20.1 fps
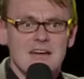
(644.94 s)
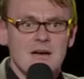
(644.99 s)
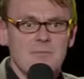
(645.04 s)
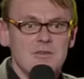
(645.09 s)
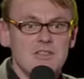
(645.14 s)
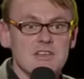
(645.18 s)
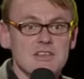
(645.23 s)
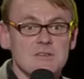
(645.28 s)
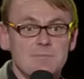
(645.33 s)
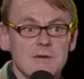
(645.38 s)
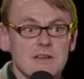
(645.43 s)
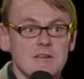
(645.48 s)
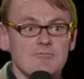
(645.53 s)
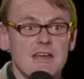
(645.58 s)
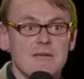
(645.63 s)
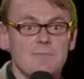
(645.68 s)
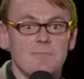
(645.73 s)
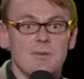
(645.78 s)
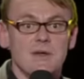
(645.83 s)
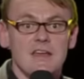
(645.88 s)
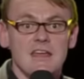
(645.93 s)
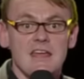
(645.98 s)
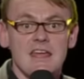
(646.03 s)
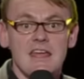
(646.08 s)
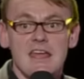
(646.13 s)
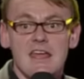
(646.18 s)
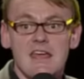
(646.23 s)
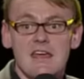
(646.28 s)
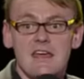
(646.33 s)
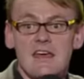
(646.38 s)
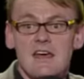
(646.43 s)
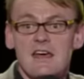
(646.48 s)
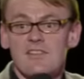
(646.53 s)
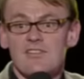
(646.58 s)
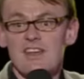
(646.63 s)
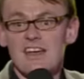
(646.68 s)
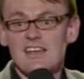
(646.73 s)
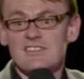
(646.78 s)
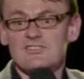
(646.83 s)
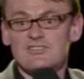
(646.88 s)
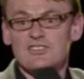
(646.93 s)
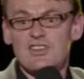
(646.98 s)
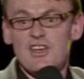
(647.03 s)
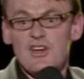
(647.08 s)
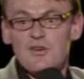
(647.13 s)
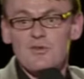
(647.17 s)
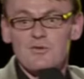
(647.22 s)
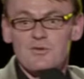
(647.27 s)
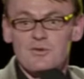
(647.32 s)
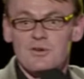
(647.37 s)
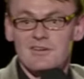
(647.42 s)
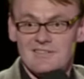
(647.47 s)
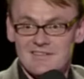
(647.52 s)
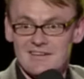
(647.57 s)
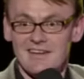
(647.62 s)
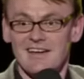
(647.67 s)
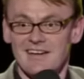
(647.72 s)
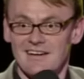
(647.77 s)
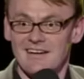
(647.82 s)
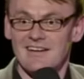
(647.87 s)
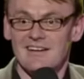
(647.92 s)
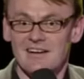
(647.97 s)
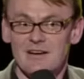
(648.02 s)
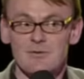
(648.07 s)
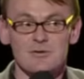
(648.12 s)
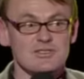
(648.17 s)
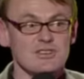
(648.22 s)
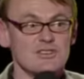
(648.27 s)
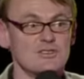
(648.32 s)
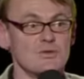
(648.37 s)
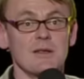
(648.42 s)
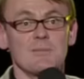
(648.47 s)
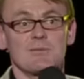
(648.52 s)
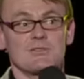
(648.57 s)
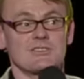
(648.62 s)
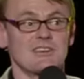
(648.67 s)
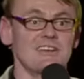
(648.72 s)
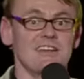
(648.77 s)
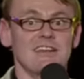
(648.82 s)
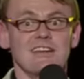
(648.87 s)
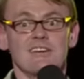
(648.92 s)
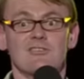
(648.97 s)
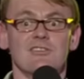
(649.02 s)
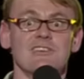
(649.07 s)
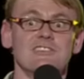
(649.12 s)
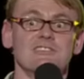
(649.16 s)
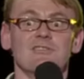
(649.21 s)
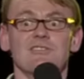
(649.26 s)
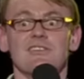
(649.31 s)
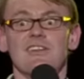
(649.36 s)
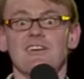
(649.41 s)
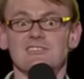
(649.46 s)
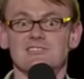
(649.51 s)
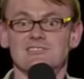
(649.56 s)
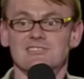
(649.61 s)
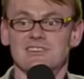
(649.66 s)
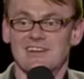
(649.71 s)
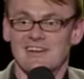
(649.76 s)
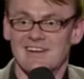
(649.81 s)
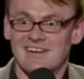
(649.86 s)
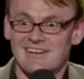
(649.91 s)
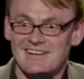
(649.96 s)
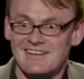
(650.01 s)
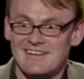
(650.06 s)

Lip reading: But this big red bit here, that's you. Yeah, which is a 20% increase on last year.